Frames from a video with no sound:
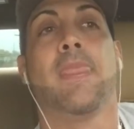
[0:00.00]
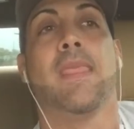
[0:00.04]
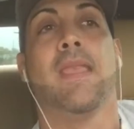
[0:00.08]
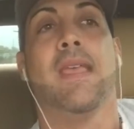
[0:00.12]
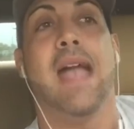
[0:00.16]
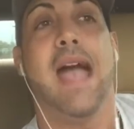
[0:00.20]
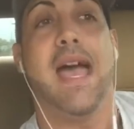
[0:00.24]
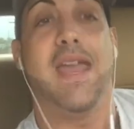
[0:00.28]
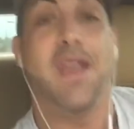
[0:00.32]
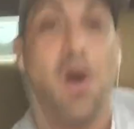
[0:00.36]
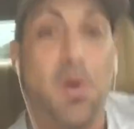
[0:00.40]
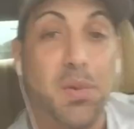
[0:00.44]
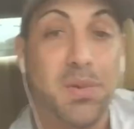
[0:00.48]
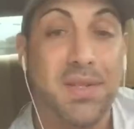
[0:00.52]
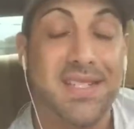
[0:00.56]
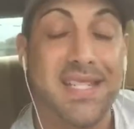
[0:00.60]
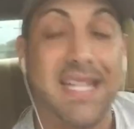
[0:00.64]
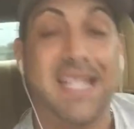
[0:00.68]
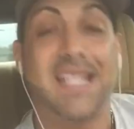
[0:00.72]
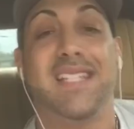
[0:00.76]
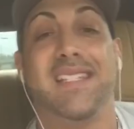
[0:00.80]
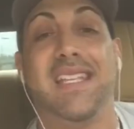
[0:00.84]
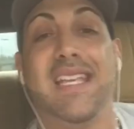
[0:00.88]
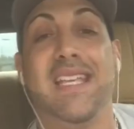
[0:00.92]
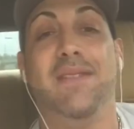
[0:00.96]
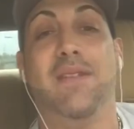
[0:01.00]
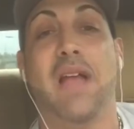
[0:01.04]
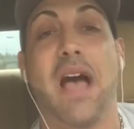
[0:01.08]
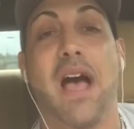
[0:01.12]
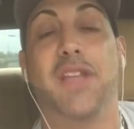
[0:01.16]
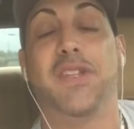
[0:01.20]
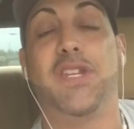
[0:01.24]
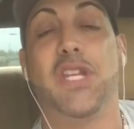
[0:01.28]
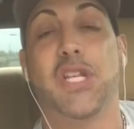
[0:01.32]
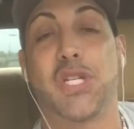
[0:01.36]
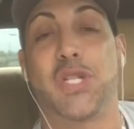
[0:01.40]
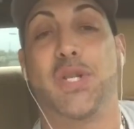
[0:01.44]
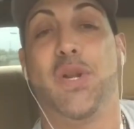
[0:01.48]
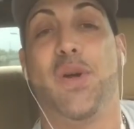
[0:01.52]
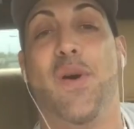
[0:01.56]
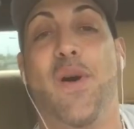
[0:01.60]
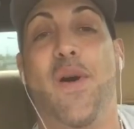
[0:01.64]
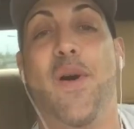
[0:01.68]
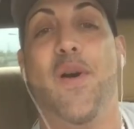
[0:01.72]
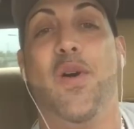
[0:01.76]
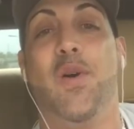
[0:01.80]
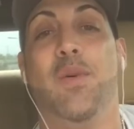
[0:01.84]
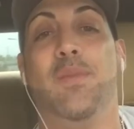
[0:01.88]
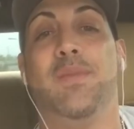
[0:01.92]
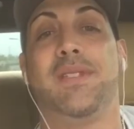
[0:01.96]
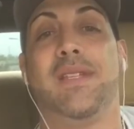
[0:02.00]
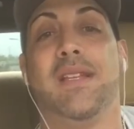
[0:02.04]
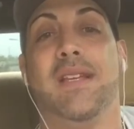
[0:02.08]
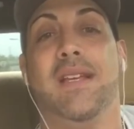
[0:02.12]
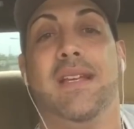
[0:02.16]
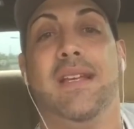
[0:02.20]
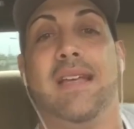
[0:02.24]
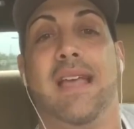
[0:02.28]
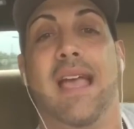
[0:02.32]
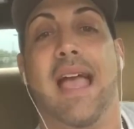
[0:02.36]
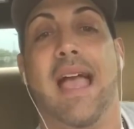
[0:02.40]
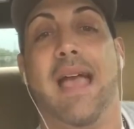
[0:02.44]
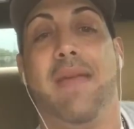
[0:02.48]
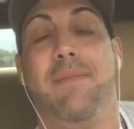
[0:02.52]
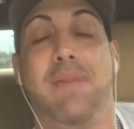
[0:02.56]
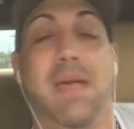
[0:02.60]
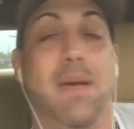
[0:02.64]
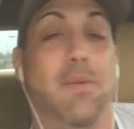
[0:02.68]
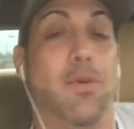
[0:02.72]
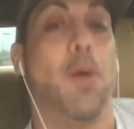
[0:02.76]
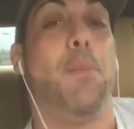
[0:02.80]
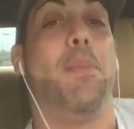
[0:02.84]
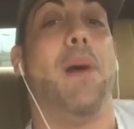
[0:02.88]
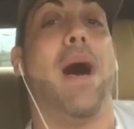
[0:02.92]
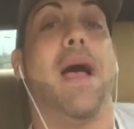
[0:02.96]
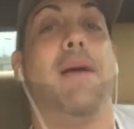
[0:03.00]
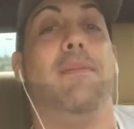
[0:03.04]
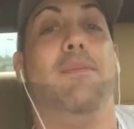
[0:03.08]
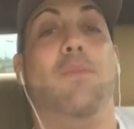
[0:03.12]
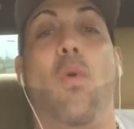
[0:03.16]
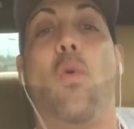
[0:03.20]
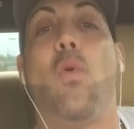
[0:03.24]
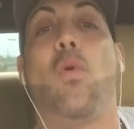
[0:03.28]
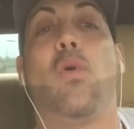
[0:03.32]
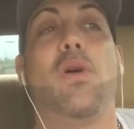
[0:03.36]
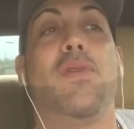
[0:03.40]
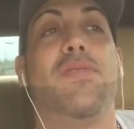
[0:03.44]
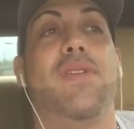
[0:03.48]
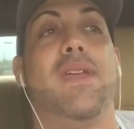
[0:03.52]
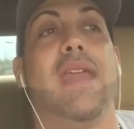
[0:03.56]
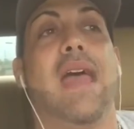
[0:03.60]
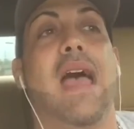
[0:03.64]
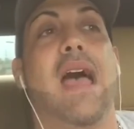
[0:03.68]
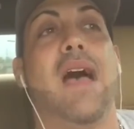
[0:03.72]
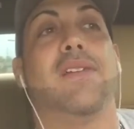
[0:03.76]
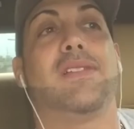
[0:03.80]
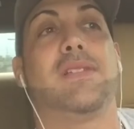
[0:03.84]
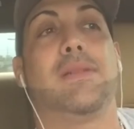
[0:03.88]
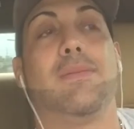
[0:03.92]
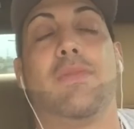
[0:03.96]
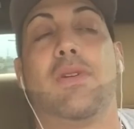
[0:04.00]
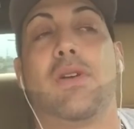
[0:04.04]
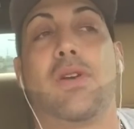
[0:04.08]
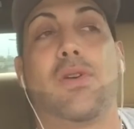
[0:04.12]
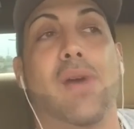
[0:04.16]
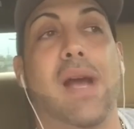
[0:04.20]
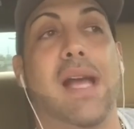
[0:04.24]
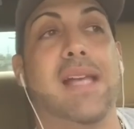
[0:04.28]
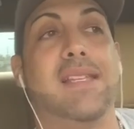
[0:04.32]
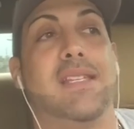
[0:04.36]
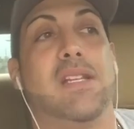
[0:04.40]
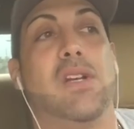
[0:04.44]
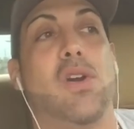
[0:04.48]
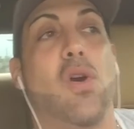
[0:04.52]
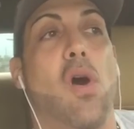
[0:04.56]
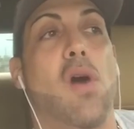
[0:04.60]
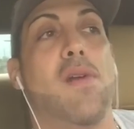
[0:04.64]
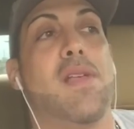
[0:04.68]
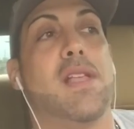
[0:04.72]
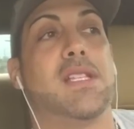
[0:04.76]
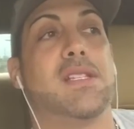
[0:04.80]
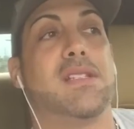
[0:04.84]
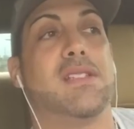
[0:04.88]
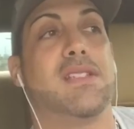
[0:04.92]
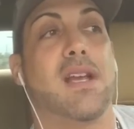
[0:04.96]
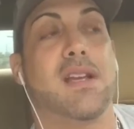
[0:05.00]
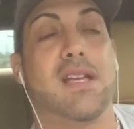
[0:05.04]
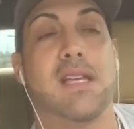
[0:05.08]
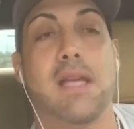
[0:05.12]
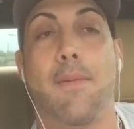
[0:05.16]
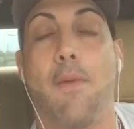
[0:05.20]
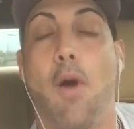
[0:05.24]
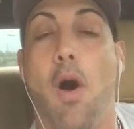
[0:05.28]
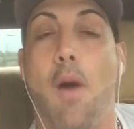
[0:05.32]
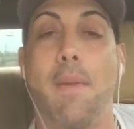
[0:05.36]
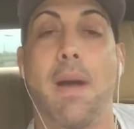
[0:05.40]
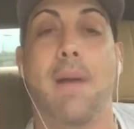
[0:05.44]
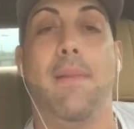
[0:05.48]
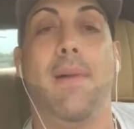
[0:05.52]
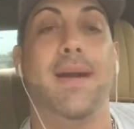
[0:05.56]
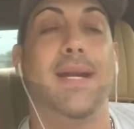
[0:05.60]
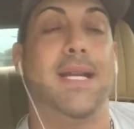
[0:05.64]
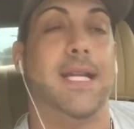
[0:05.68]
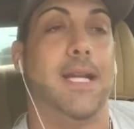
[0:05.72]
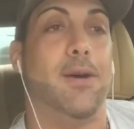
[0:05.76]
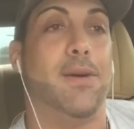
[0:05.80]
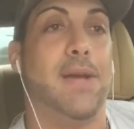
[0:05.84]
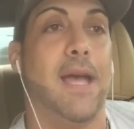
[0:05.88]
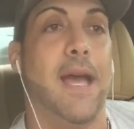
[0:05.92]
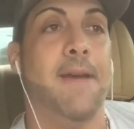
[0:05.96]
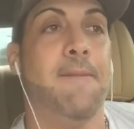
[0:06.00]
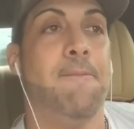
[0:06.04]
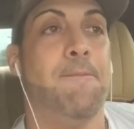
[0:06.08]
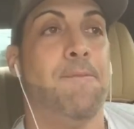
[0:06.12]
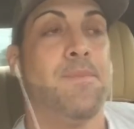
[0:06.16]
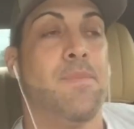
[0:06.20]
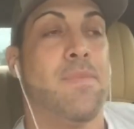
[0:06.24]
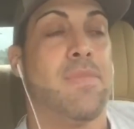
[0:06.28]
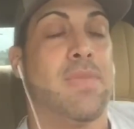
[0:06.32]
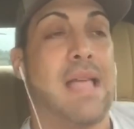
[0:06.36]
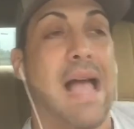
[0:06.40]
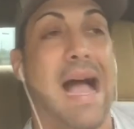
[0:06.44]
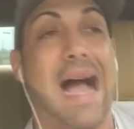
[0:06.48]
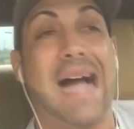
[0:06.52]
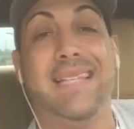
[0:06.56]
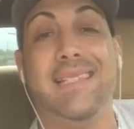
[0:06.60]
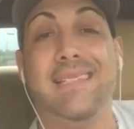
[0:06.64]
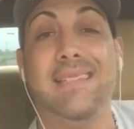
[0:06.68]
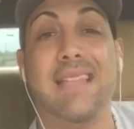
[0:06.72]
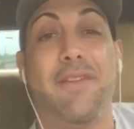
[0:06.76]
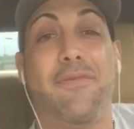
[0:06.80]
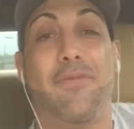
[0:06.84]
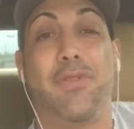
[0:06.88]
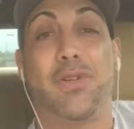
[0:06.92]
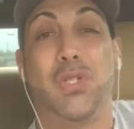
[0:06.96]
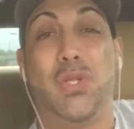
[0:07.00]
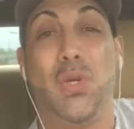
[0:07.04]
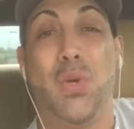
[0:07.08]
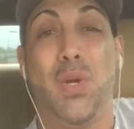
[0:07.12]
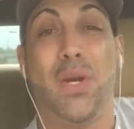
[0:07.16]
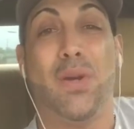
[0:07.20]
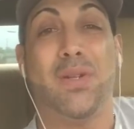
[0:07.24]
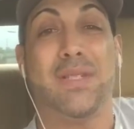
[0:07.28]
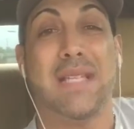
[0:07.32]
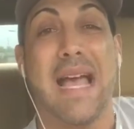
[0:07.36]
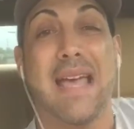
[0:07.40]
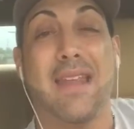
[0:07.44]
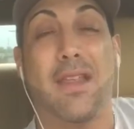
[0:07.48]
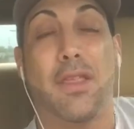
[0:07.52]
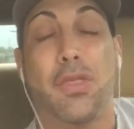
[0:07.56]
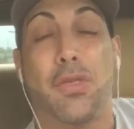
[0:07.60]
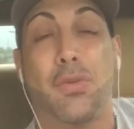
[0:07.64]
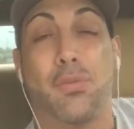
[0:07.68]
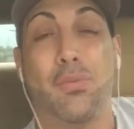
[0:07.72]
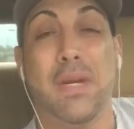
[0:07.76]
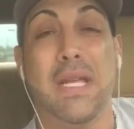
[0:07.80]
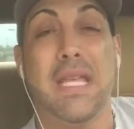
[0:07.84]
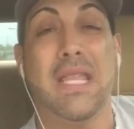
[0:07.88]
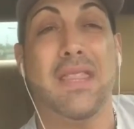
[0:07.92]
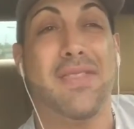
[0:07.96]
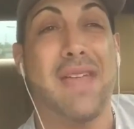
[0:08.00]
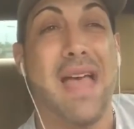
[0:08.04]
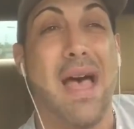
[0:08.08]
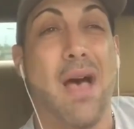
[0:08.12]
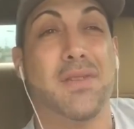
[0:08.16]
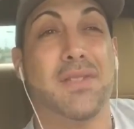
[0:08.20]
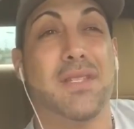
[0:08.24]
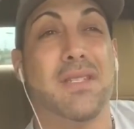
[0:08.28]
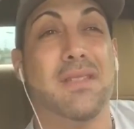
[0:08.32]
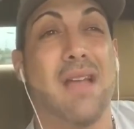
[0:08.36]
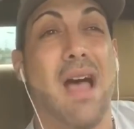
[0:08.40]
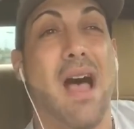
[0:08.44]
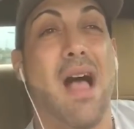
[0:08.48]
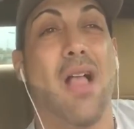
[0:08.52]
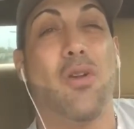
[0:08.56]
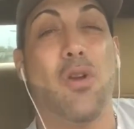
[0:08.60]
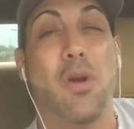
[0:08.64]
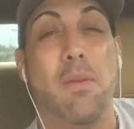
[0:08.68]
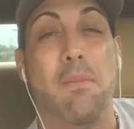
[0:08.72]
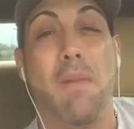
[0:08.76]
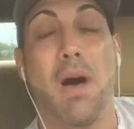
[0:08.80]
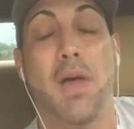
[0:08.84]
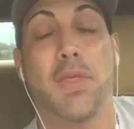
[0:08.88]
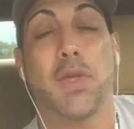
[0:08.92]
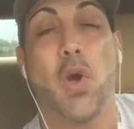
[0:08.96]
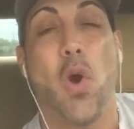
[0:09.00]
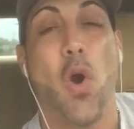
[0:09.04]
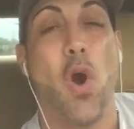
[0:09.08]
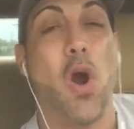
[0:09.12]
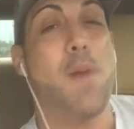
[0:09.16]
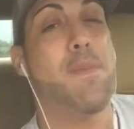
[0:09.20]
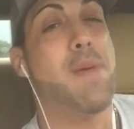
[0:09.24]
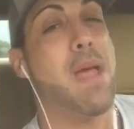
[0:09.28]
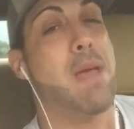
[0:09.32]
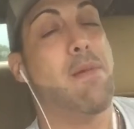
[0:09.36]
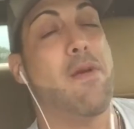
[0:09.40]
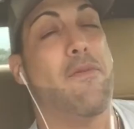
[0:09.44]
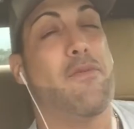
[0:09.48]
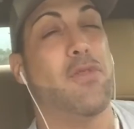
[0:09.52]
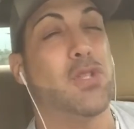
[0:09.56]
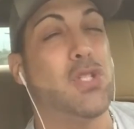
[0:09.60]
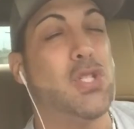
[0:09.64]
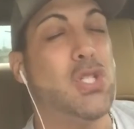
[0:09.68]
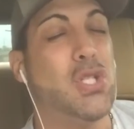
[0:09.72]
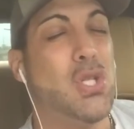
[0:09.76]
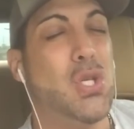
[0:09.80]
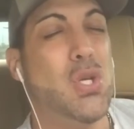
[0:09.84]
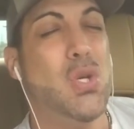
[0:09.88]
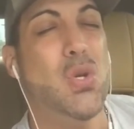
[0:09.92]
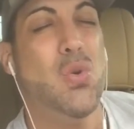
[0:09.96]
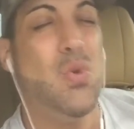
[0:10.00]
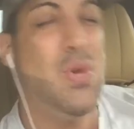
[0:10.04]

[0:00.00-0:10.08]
and own 16 additional homes and be able to buy more than have some crazy car that's sucking up all my money, okay? I did that for 2 years. I had a $3,000 a month car payment for 2